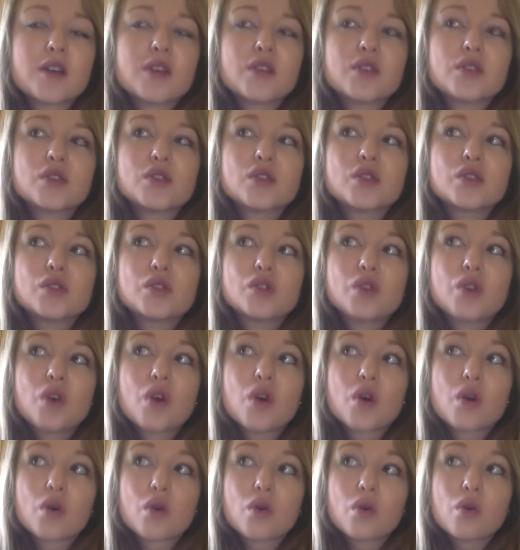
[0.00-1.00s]

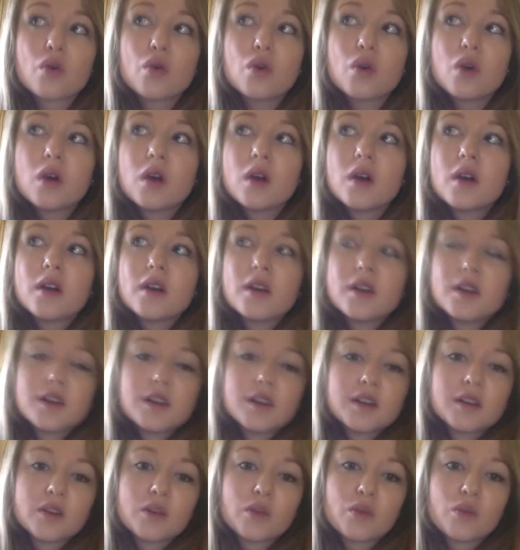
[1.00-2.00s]
So
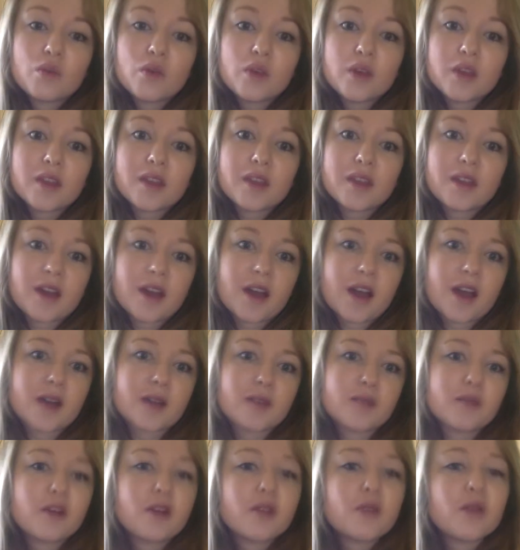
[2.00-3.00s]
with
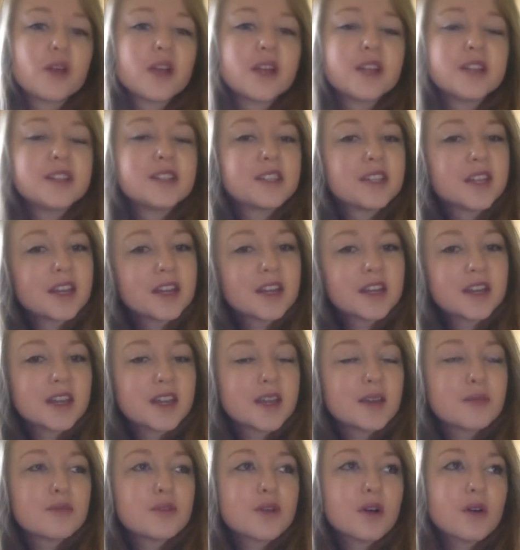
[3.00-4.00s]
that, my weight did
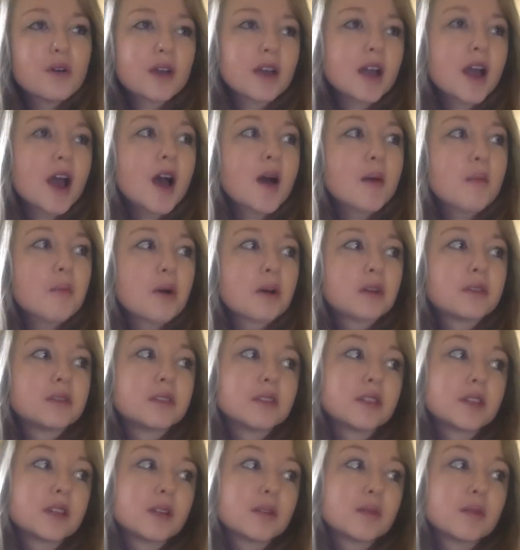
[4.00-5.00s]
keep going up a
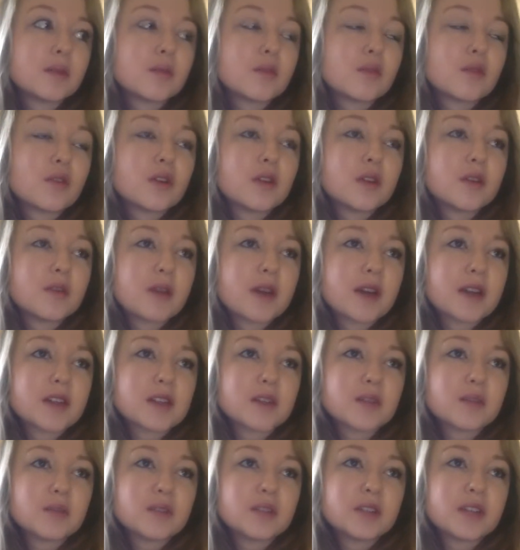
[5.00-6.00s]
little bit more in the past
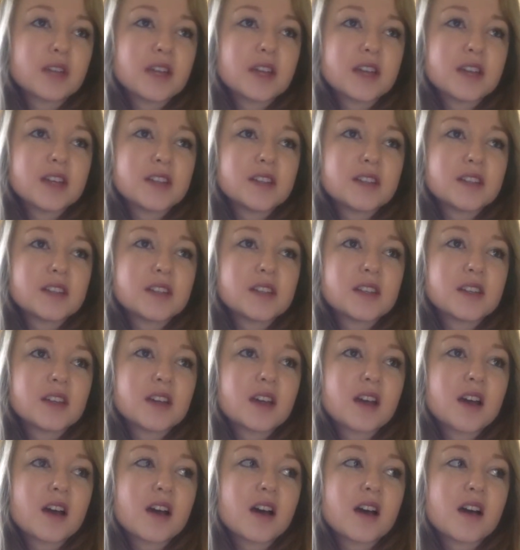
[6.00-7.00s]
couple days,
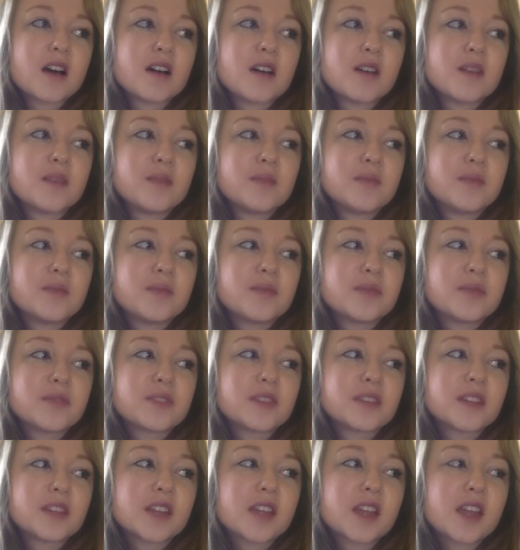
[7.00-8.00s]
and
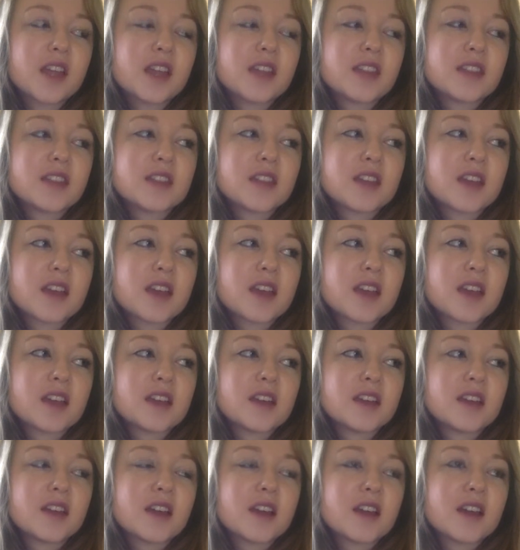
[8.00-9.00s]

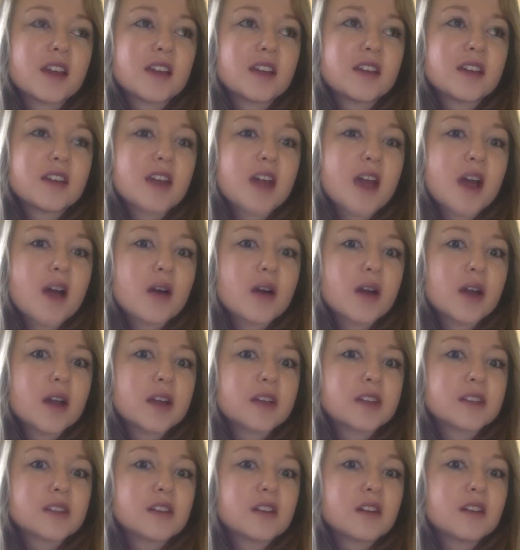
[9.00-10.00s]
then now it
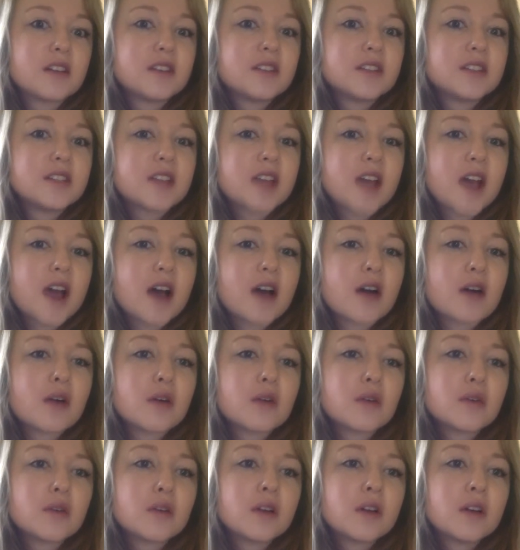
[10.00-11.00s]
has gone
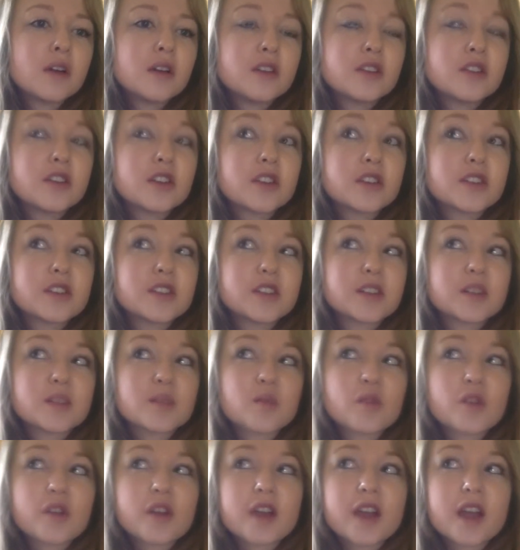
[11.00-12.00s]
down just this
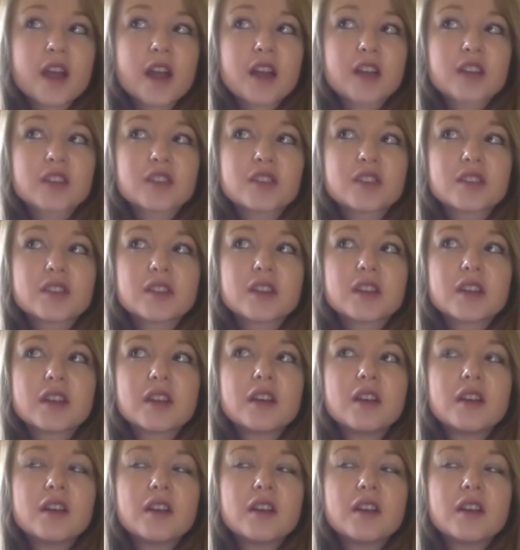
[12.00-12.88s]
morning, actually,